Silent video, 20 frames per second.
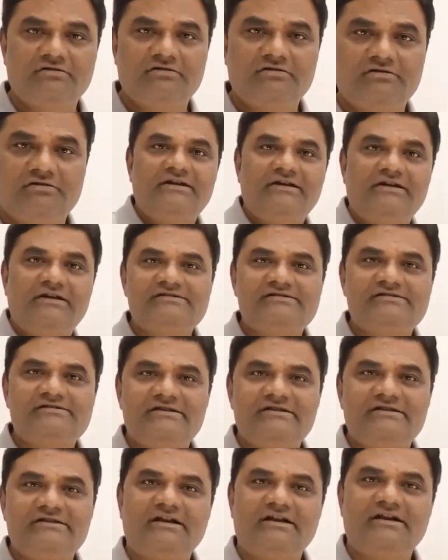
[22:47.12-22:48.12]
Let us see the
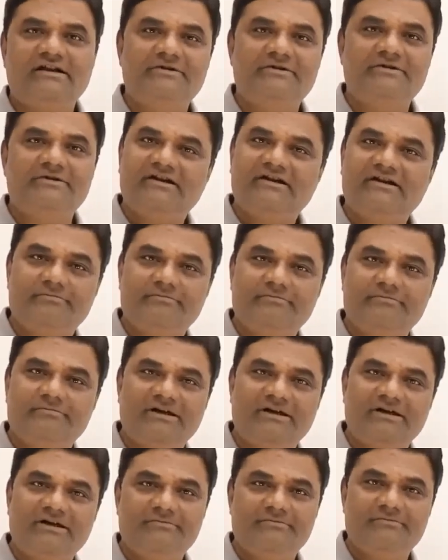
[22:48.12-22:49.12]
time taken by
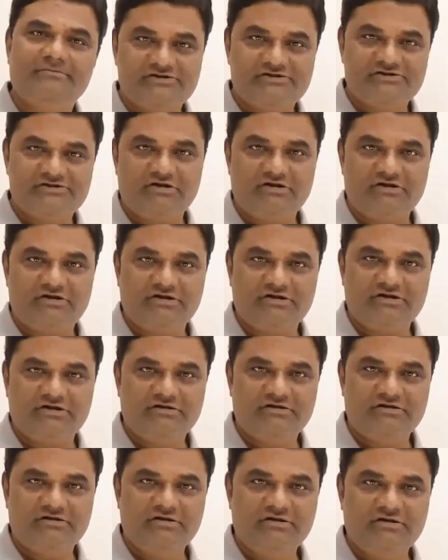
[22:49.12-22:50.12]
merge sort.
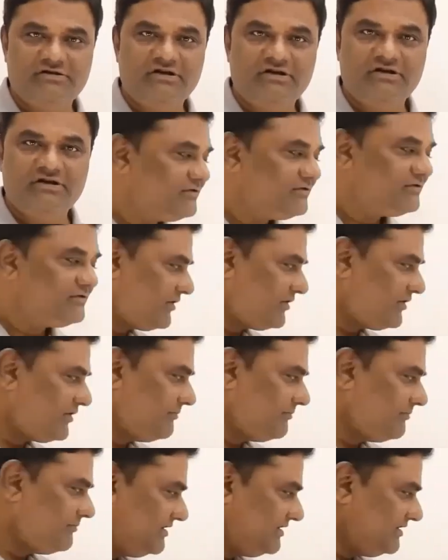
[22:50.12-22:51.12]
So from
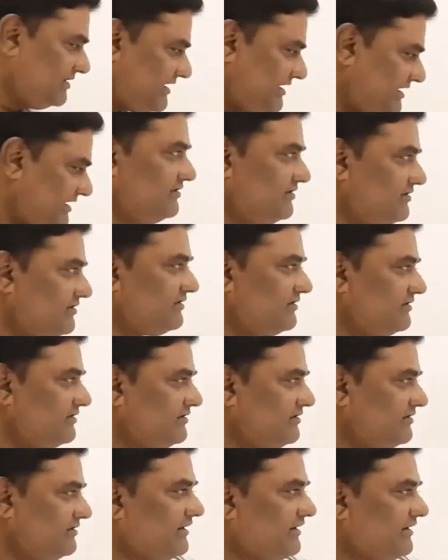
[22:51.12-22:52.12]
the tree, the
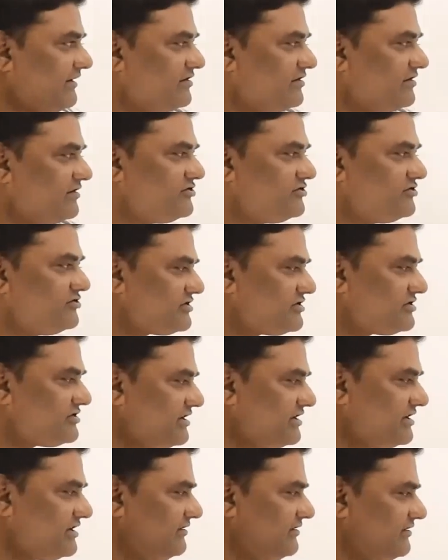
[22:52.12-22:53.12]
recursion
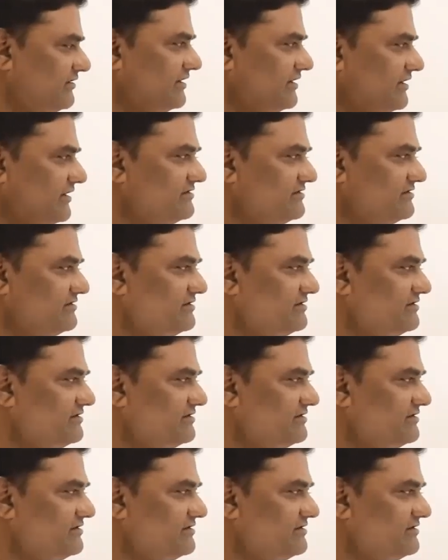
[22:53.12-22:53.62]
tree, that is the